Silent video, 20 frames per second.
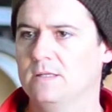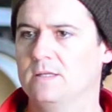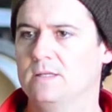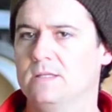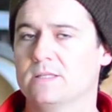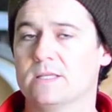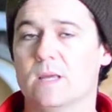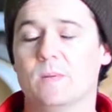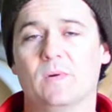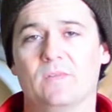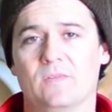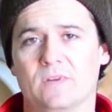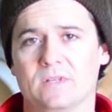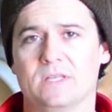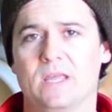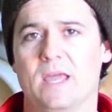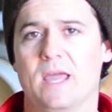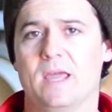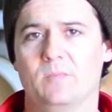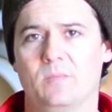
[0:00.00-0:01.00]
Some of it's
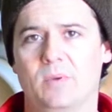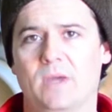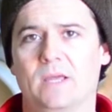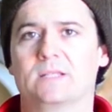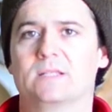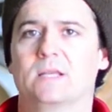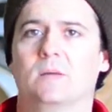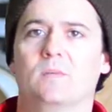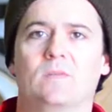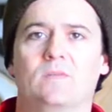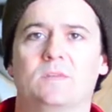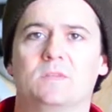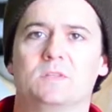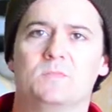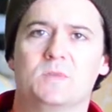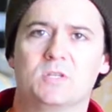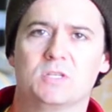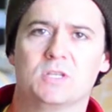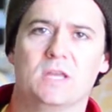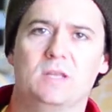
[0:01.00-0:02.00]
hand-picked, some of it's
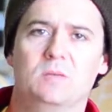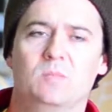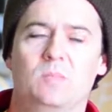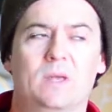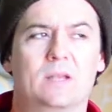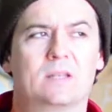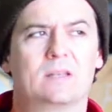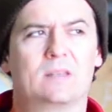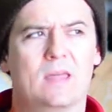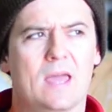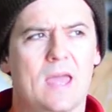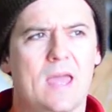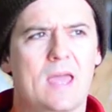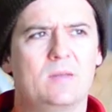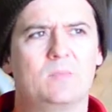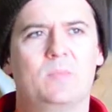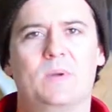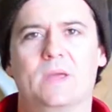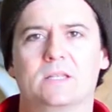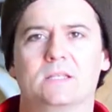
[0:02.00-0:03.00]
machine-picked. The
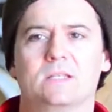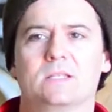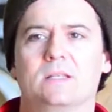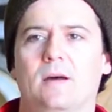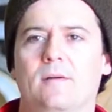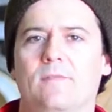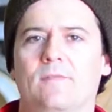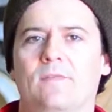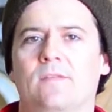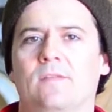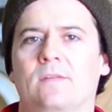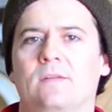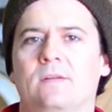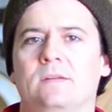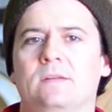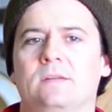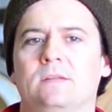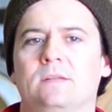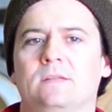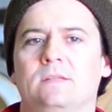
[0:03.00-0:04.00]
hand-picked stuff,
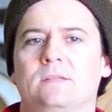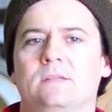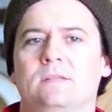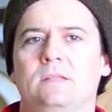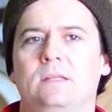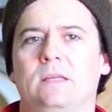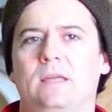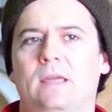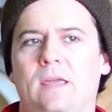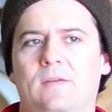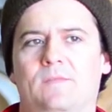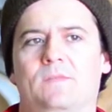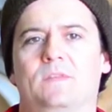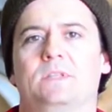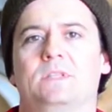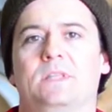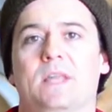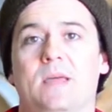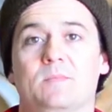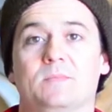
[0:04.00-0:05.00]
if the
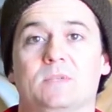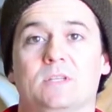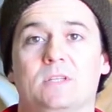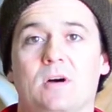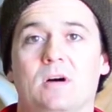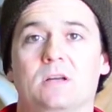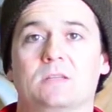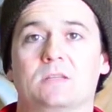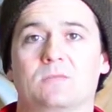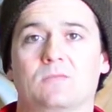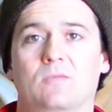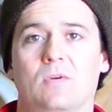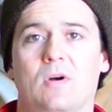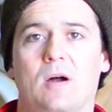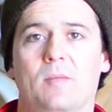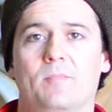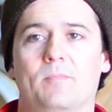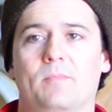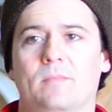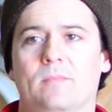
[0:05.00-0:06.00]
stems are nice and
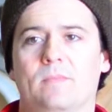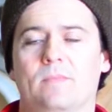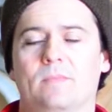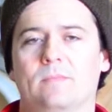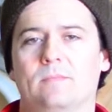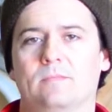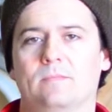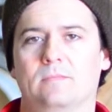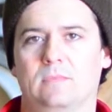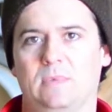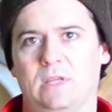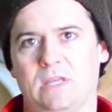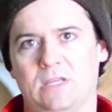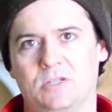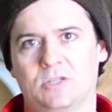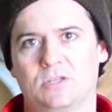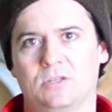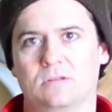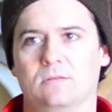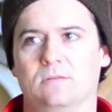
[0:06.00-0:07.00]

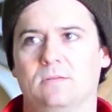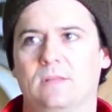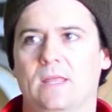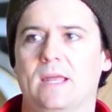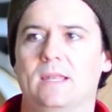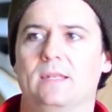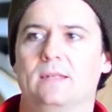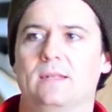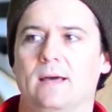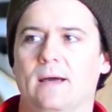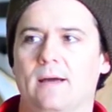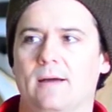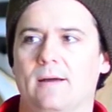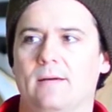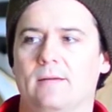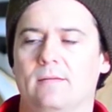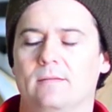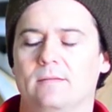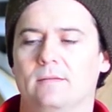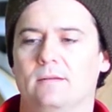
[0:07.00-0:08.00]
ripe-ish, then
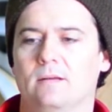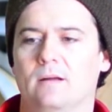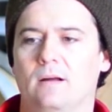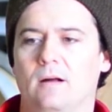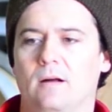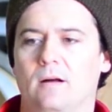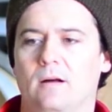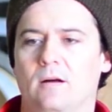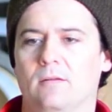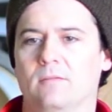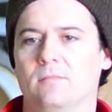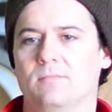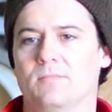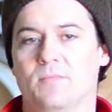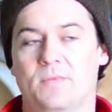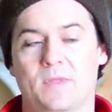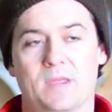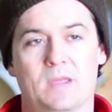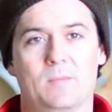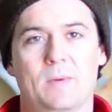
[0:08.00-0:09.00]
I'll
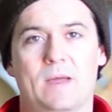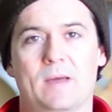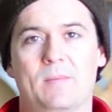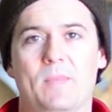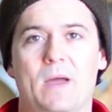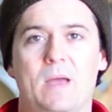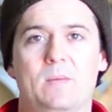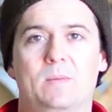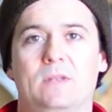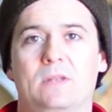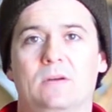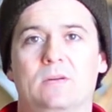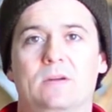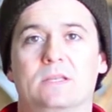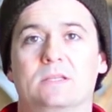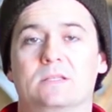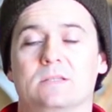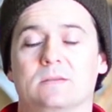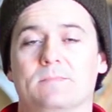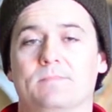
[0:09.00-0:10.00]
think about maybe
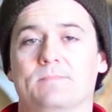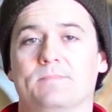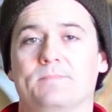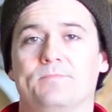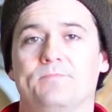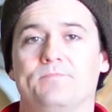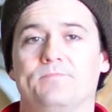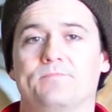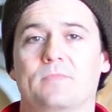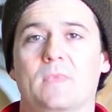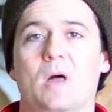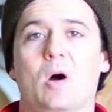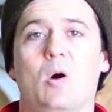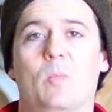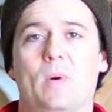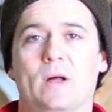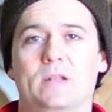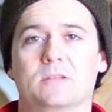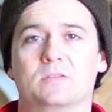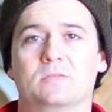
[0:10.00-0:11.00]
doing some whole
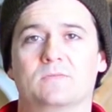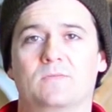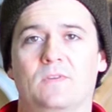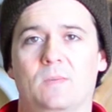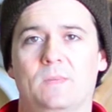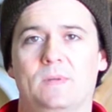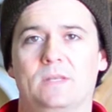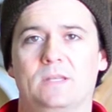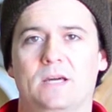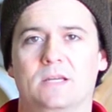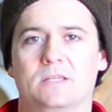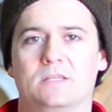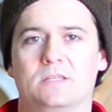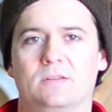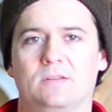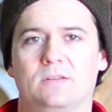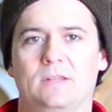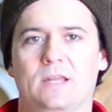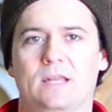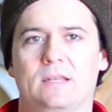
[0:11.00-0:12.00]
bunch fermentation
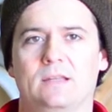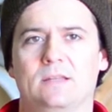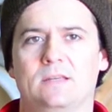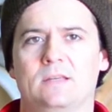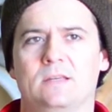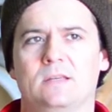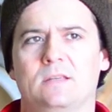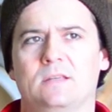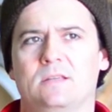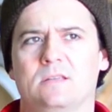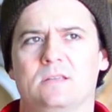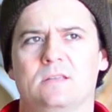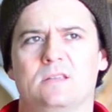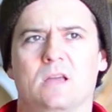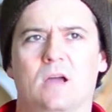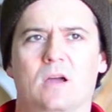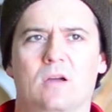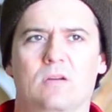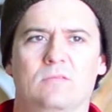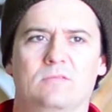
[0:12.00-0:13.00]
on that.
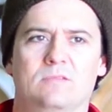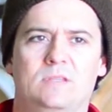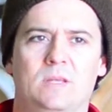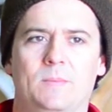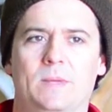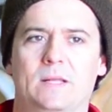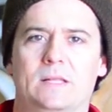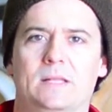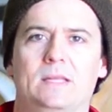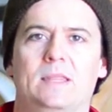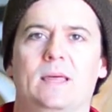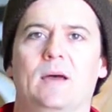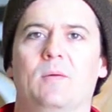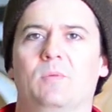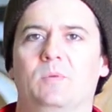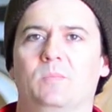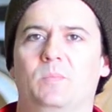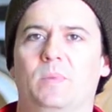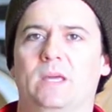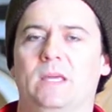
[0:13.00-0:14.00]
So typically that
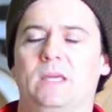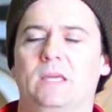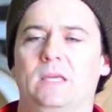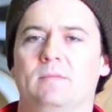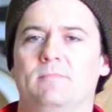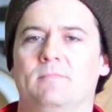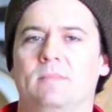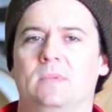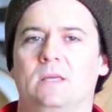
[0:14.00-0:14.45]
would be